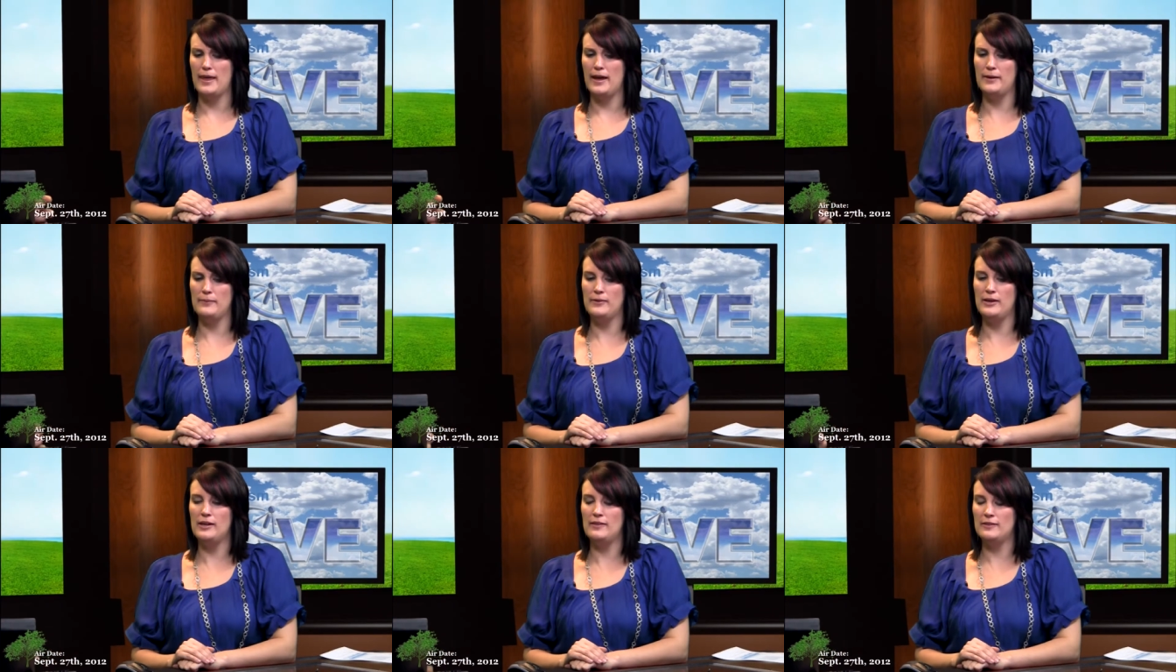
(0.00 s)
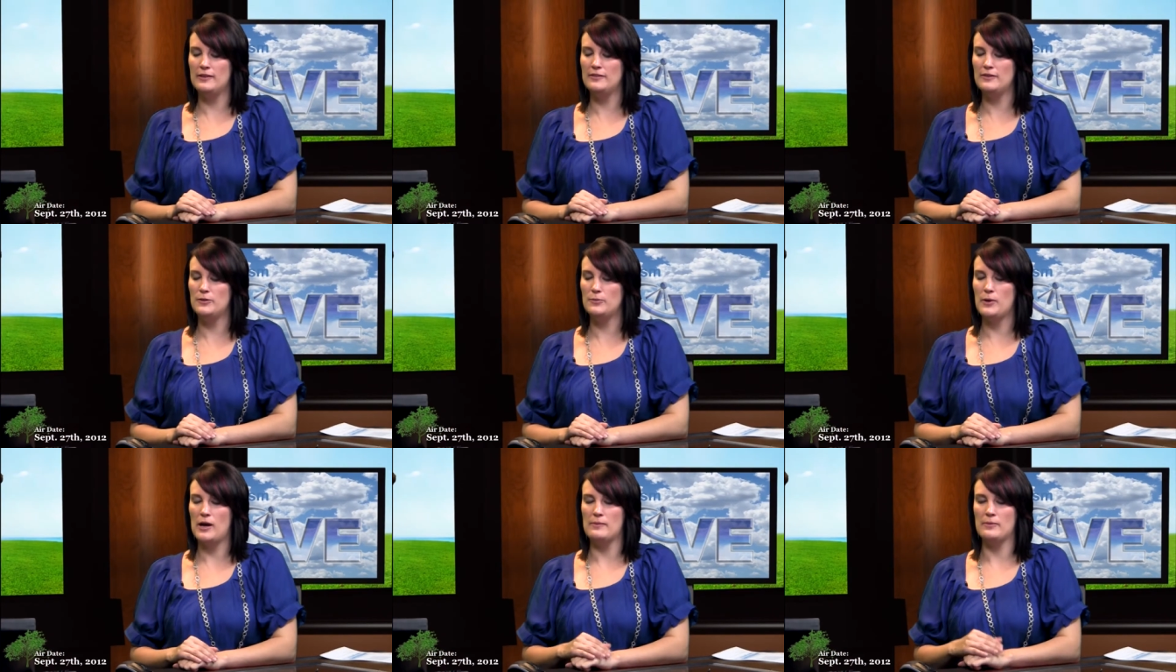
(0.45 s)
I mean, and
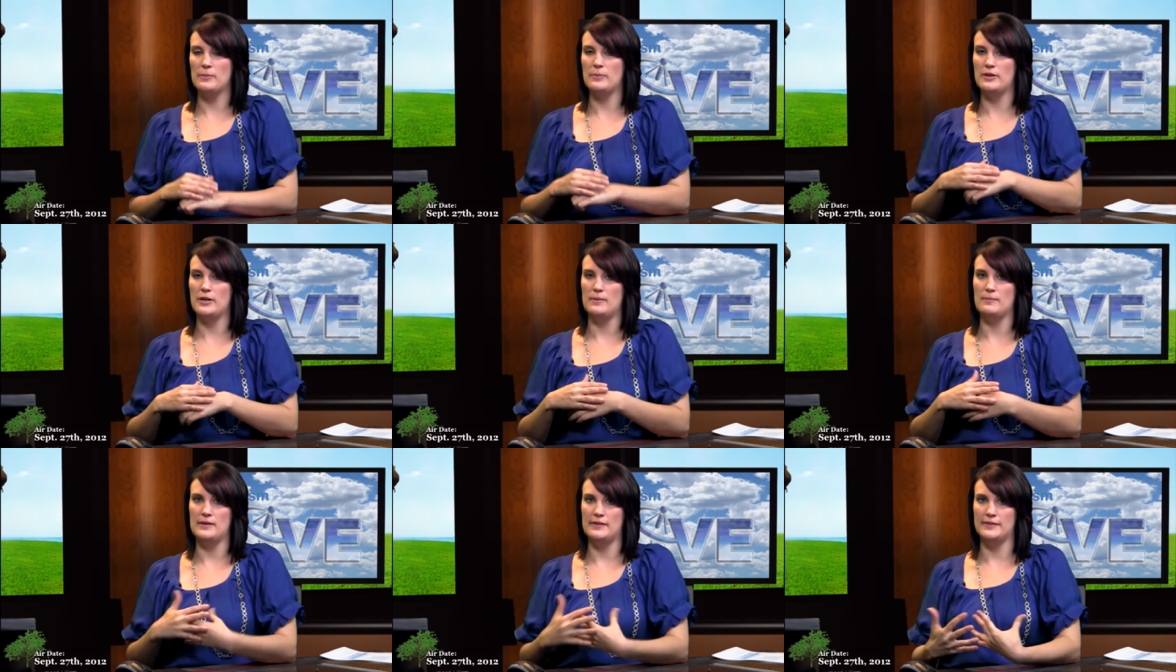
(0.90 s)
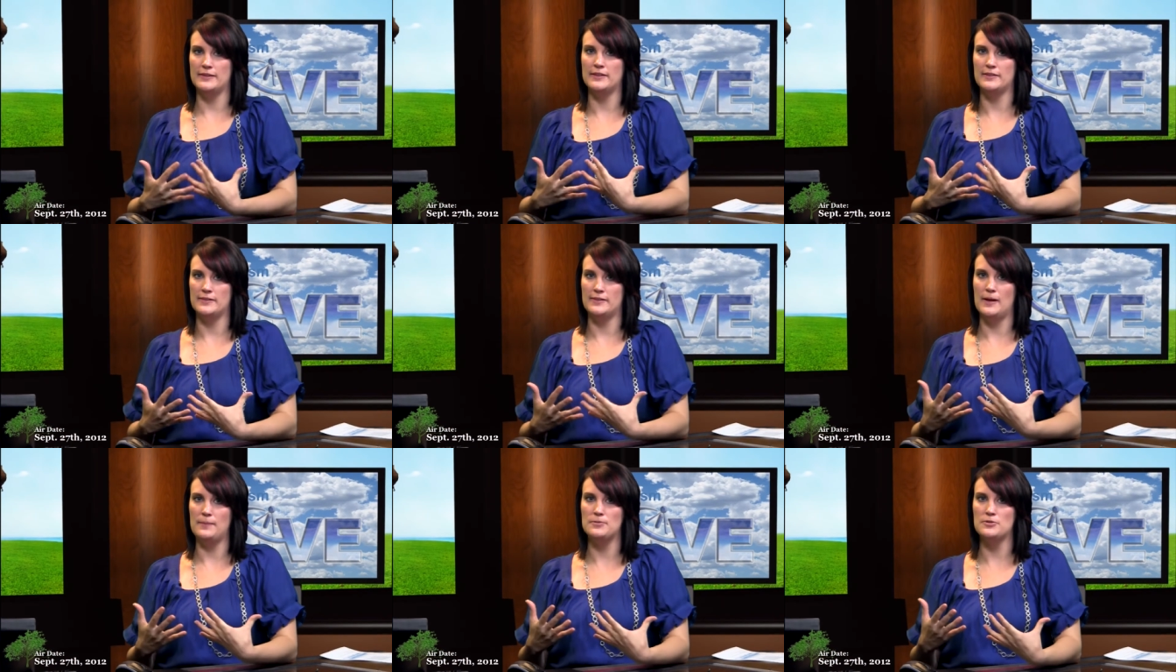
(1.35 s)
this is probably a
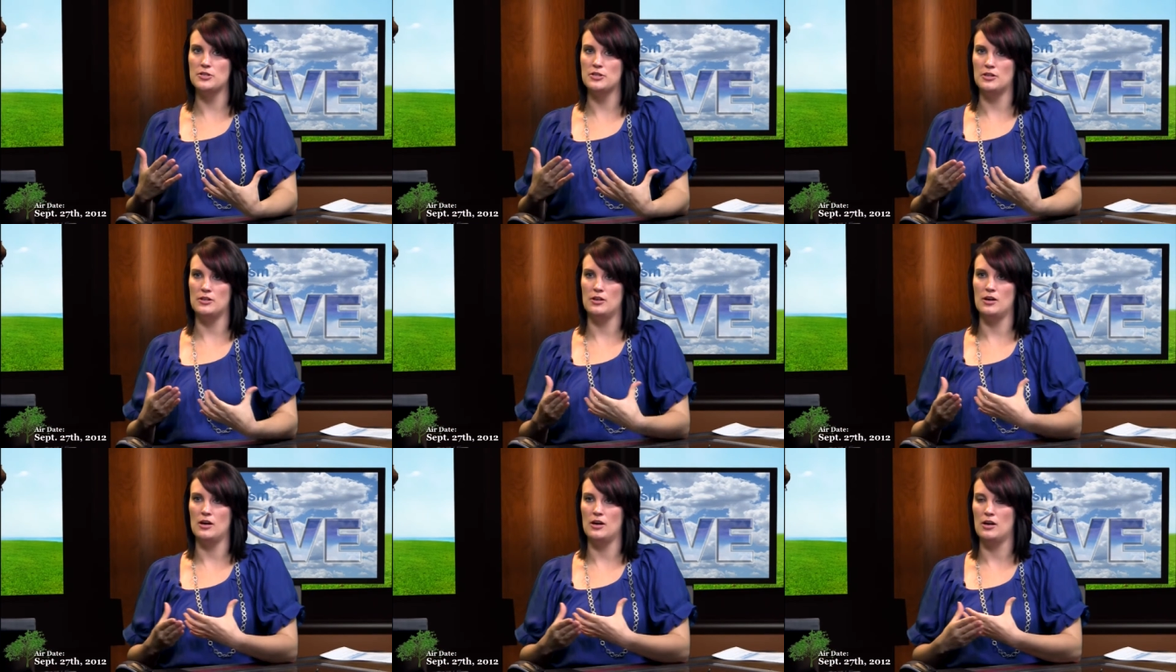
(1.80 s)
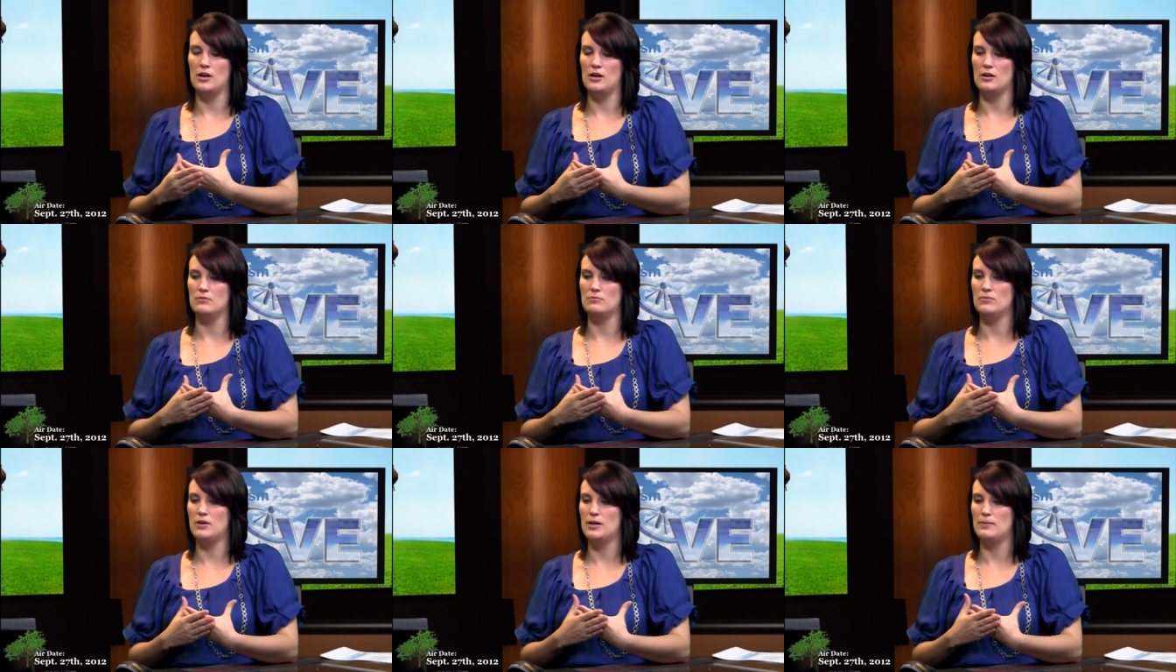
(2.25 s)
misconception
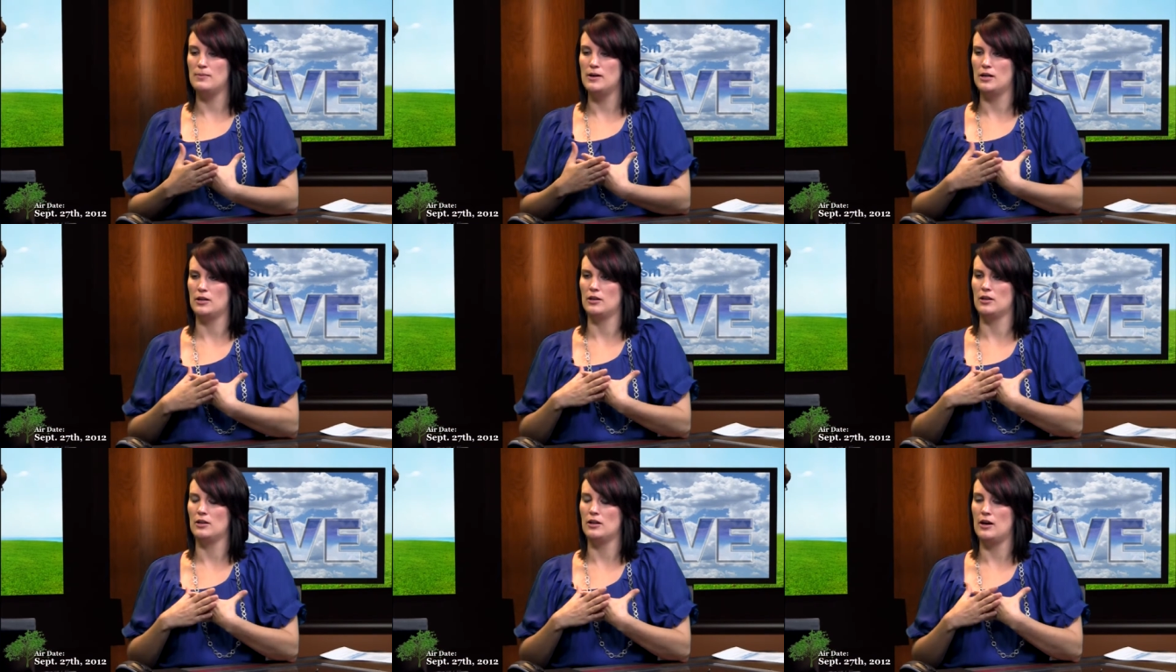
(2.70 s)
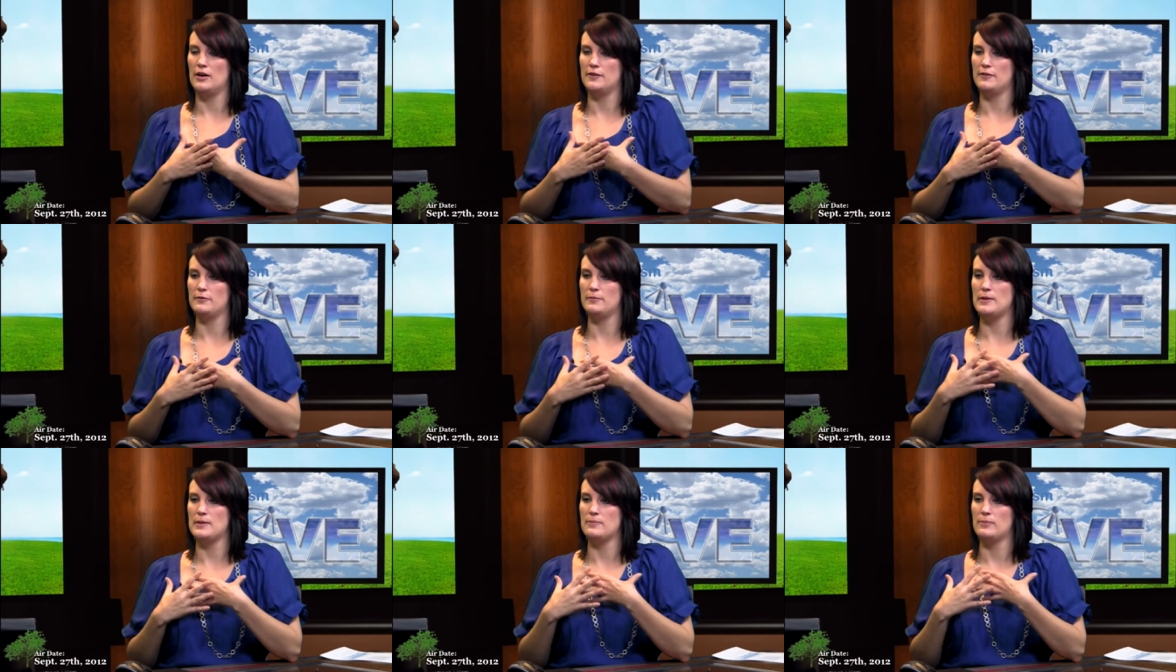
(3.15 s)
um, among a lot
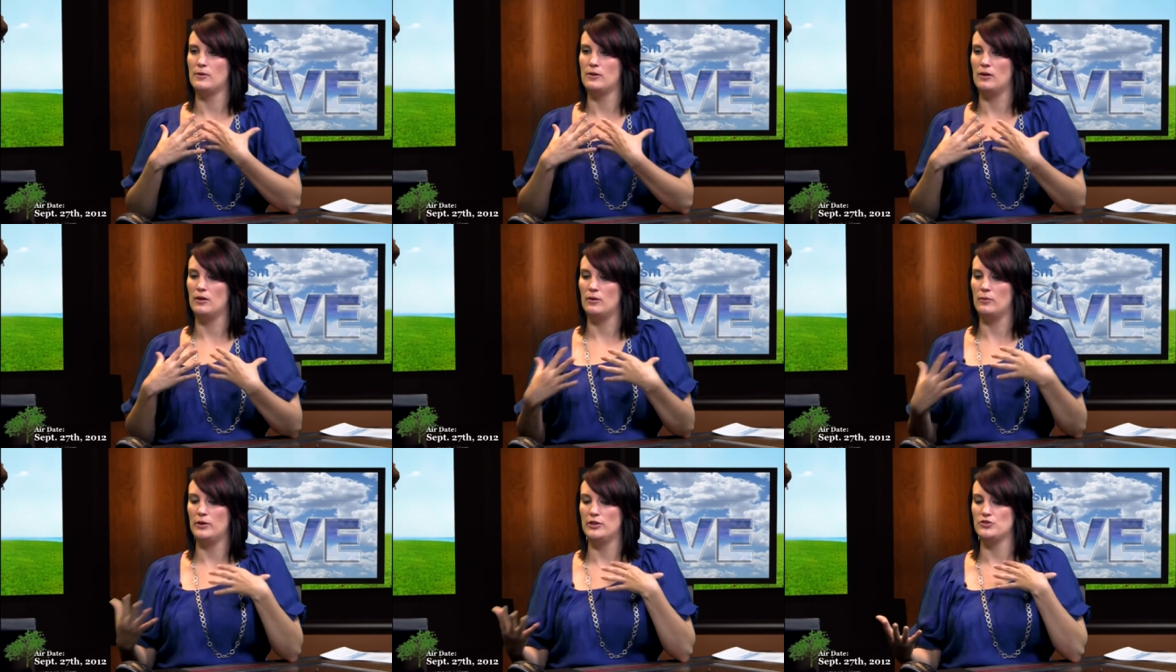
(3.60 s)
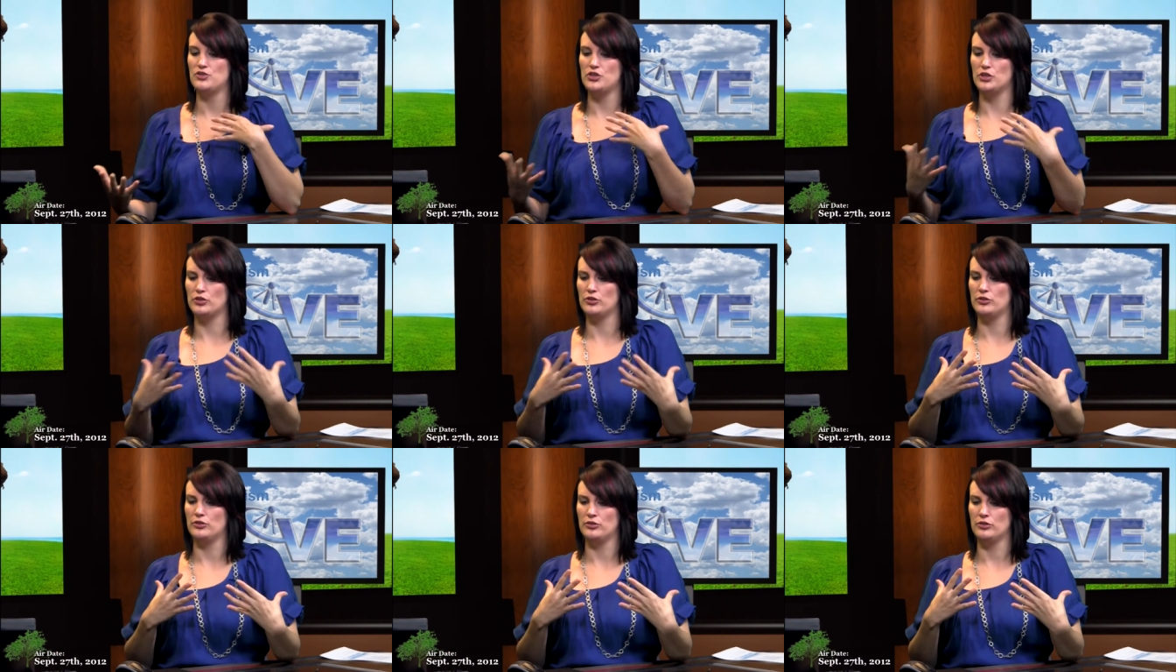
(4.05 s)
of people with
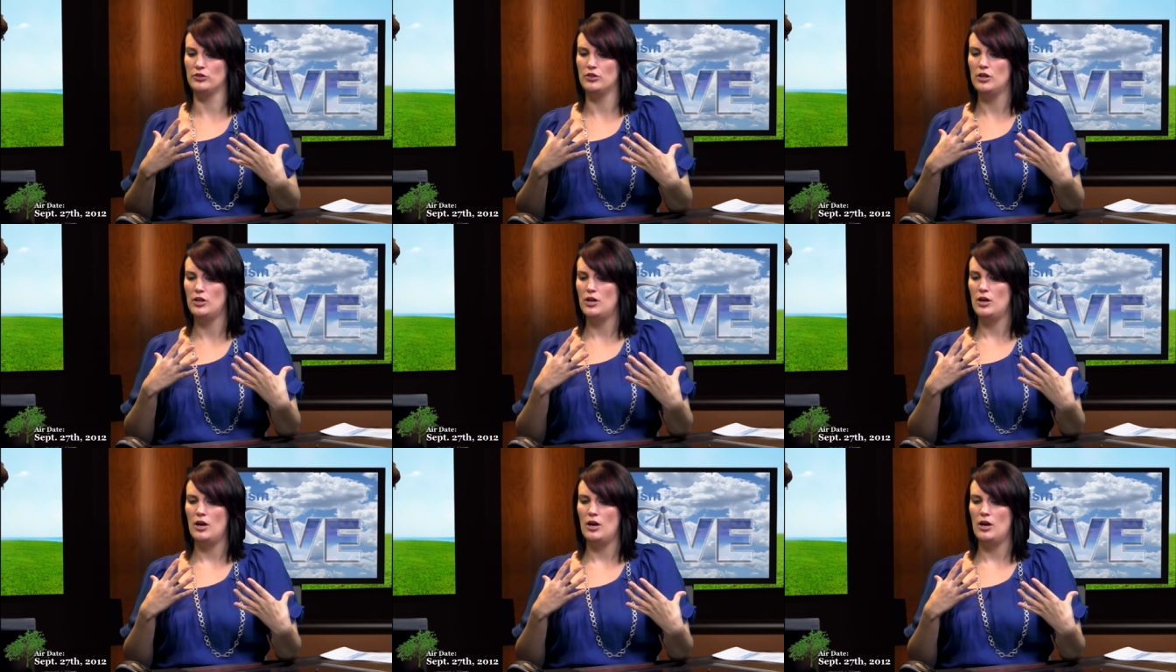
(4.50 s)
children